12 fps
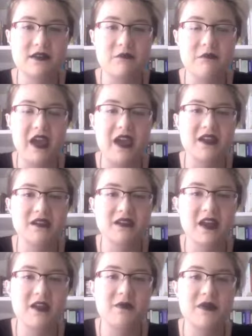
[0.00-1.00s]
man
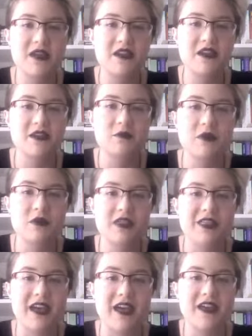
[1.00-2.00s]
came in with
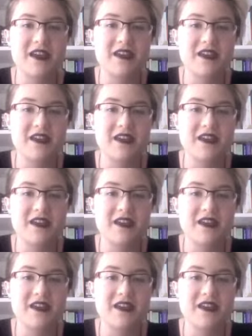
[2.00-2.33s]
like